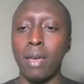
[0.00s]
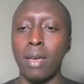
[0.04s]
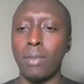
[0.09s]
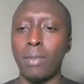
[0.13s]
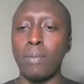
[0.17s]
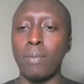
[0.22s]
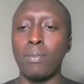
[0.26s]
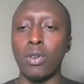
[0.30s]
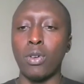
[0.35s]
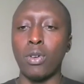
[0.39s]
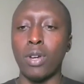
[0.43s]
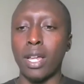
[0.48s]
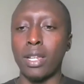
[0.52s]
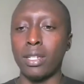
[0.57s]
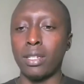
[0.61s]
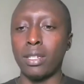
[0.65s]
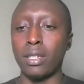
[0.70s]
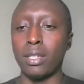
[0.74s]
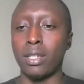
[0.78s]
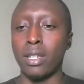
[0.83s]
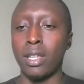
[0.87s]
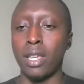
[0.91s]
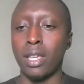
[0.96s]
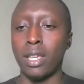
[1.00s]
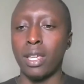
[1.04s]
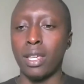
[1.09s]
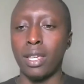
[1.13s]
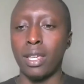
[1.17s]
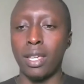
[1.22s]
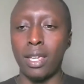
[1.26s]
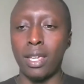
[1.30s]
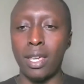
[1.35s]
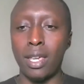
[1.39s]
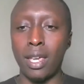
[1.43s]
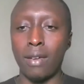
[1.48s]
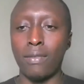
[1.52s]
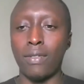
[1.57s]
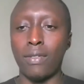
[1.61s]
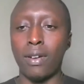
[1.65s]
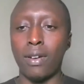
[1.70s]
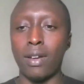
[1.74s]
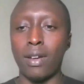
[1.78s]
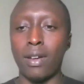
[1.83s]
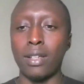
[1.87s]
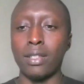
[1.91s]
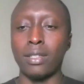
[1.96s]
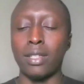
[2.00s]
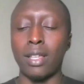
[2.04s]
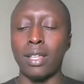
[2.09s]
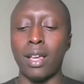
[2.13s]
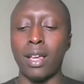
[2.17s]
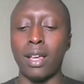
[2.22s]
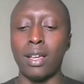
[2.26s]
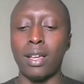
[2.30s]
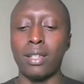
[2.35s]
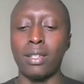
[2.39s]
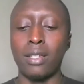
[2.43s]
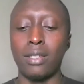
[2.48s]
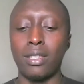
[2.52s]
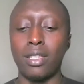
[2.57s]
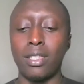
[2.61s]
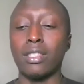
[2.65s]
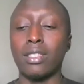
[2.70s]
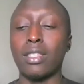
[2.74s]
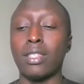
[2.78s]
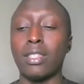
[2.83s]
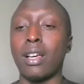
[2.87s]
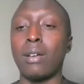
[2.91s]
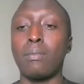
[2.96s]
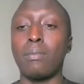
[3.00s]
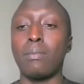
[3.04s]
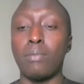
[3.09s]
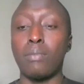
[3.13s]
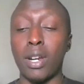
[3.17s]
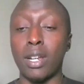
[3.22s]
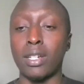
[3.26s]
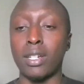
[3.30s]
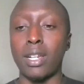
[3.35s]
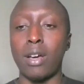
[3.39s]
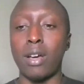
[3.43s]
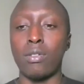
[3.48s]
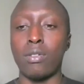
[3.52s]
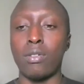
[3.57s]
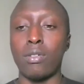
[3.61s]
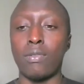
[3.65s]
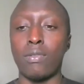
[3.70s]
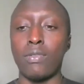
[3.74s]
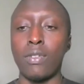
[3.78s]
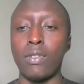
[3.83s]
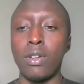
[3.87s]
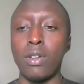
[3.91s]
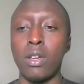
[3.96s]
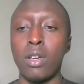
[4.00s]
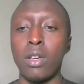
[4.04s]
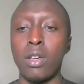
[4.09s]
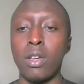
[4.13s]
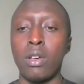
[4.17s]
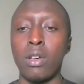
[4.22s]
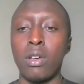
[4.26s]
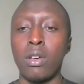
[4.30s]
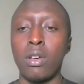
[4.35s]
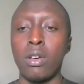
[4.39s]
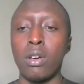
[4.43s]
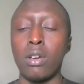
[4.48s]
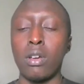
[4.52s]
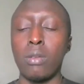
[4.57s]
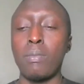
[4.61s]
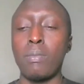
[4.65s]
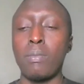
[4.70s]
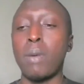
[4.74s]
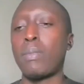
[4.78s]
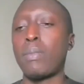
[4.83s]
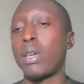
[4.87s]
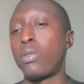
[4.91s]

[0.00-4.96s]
Maybe you can give us just a breakdown of maybe